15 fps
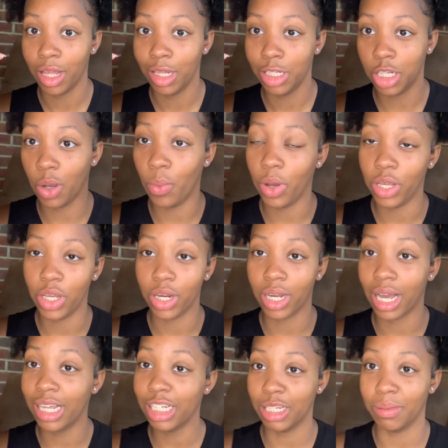So when your
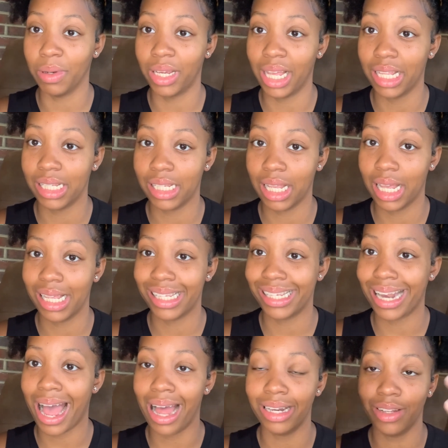customer gets it, it's
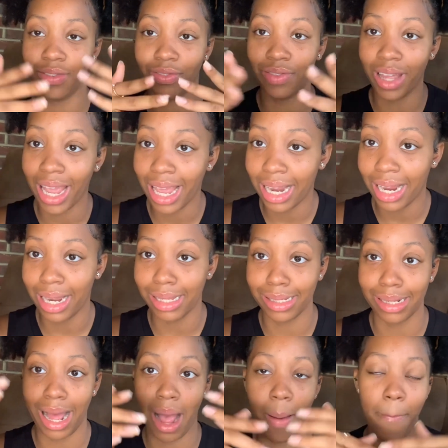not deflated, it's
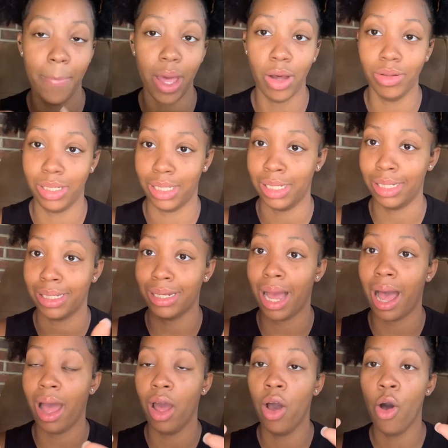not melted, it's
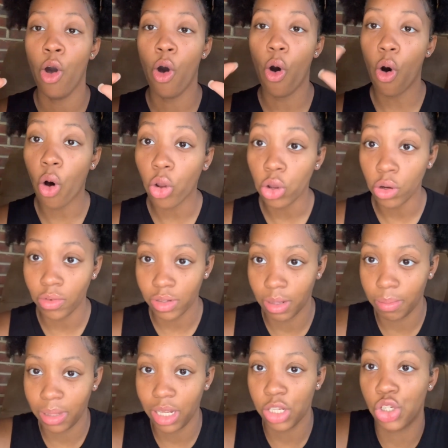not all over the
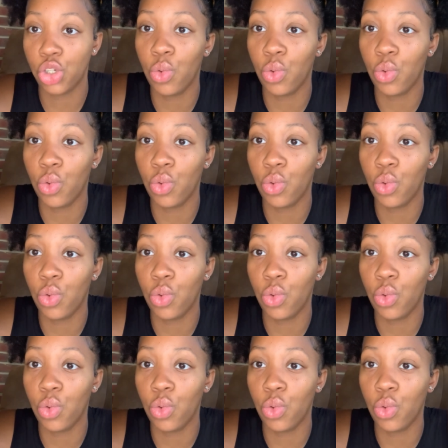place.